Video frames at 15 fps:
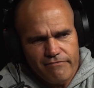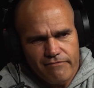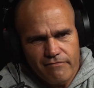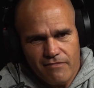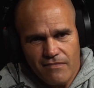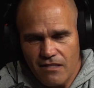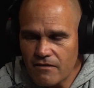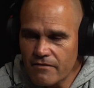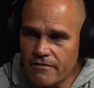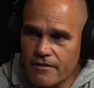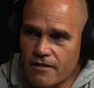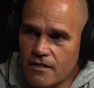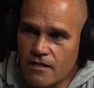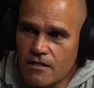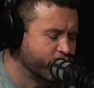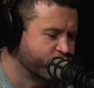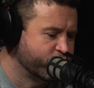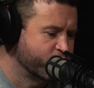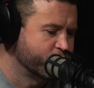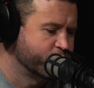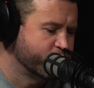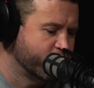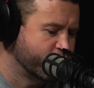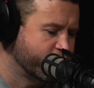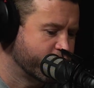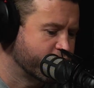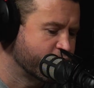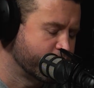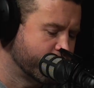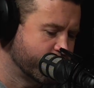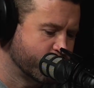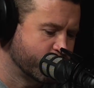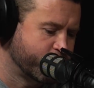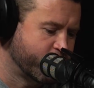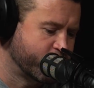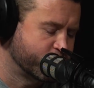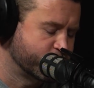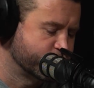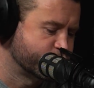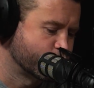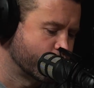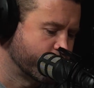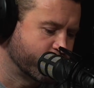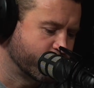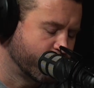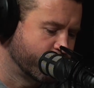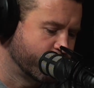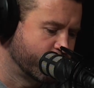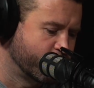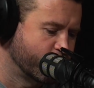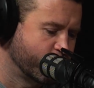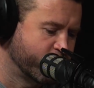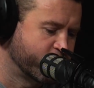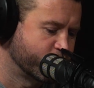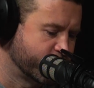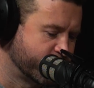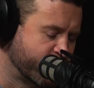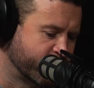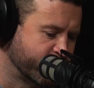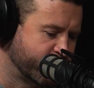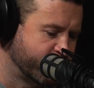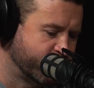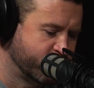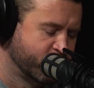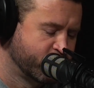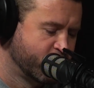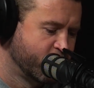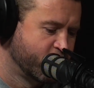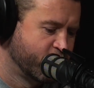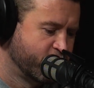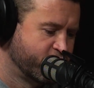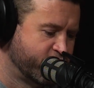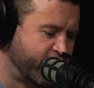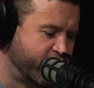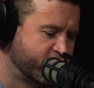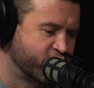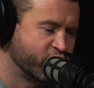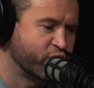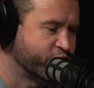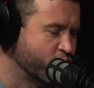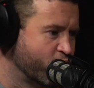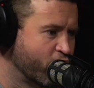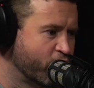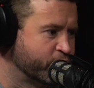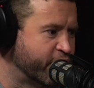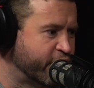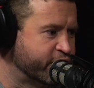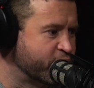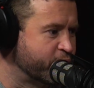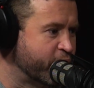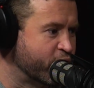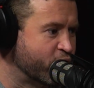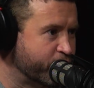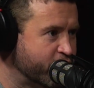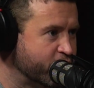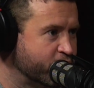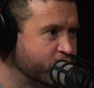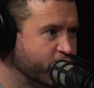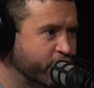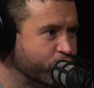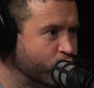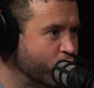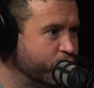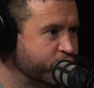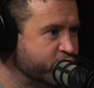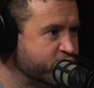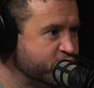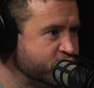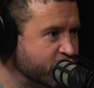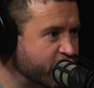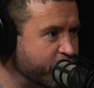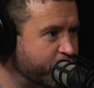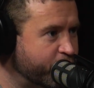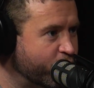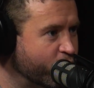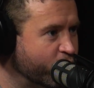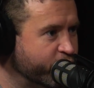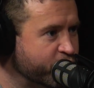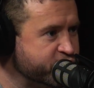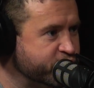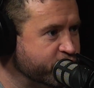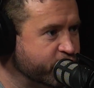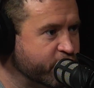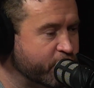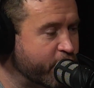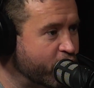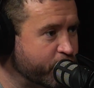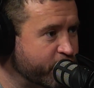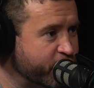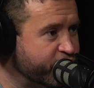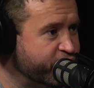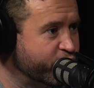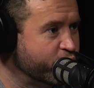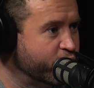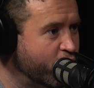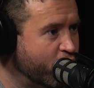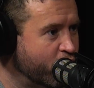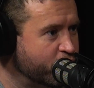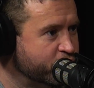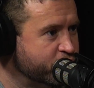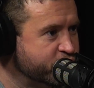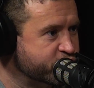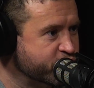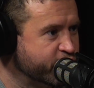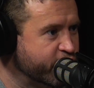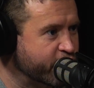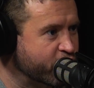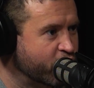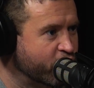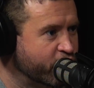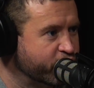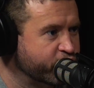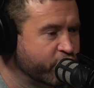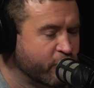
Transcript: But I know, from hearing a bit about your story, I know when you were younger that, if you got home late, there may not be like room to sleep, or there may not be food at home. So that kind of